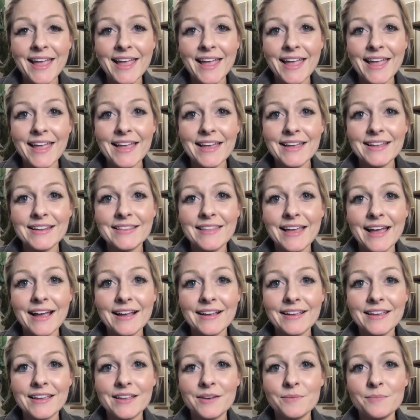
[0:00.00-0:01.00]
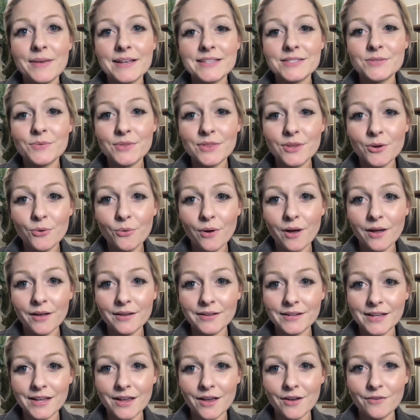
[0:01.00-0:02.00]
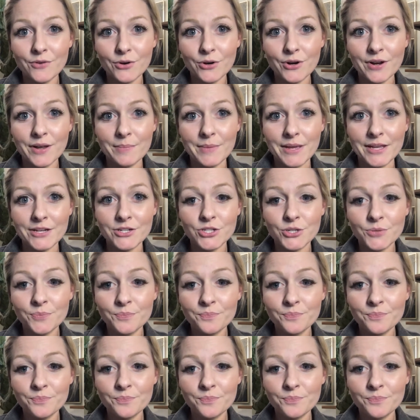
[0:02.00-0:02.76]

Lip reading: and that can mess with the quality of your image.